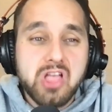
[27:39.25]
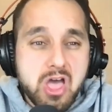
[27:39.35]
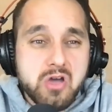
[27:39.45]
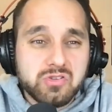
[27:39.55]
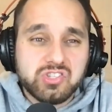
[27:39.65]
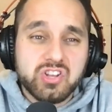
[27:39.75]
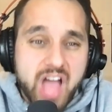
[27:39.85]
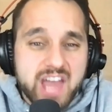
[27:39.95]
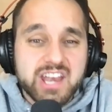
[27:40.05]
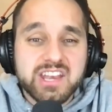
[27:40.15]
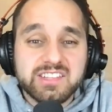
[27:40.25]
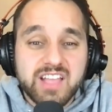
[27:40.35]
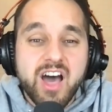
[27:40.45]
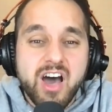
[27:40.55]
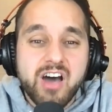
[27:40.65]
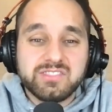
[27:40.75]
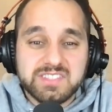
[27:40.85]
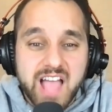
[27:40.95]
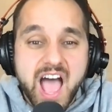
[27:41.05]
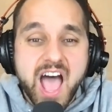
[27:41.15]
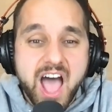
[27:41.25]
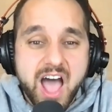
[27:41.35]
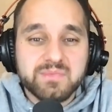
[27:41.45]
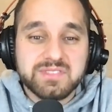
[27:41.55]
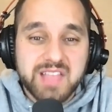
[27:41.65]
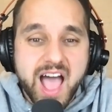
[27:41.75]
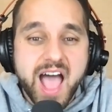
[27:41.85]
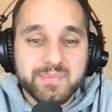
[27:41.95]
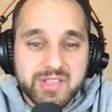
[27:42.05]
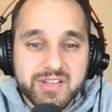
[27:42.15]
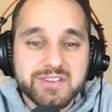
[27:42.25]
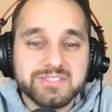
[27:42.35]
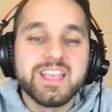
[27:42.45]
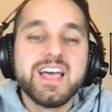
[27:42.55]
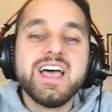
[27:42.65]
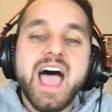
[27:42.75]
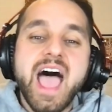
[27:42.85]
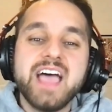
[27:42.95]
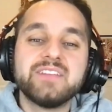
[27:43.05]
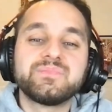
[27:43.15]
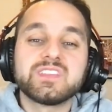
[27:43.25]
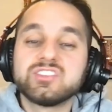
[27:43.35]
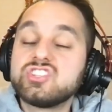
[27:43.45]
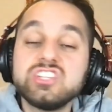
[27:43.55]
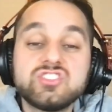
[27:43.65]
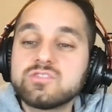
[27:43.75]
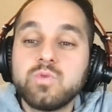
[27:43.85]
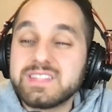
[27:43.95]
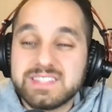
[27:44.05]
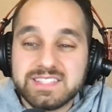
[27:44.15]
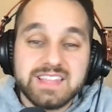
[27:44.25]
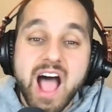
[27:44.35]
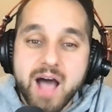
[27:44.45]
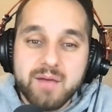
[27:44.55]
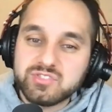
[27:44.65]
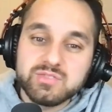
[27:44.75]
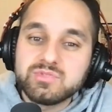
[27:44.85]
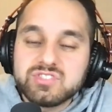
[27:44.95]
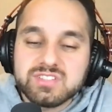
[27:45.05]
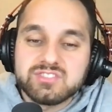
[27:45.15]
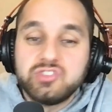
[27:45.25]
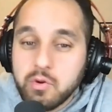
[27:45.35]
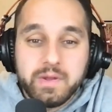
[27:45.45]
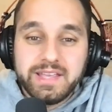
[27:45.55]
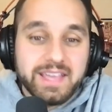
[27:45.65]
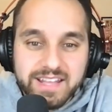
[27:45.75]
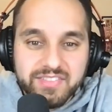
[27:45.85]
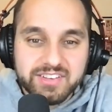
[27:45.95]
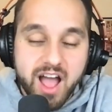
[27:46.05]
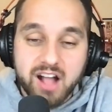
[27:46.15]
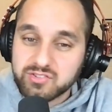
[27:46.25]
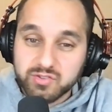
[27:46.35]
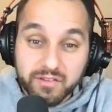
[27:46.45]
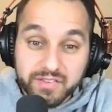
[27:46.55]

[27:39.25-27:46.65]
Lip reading: Luce, you're not an adult. Stop, Luce. And she just wouldn't stop. She was just doing it in the doctor's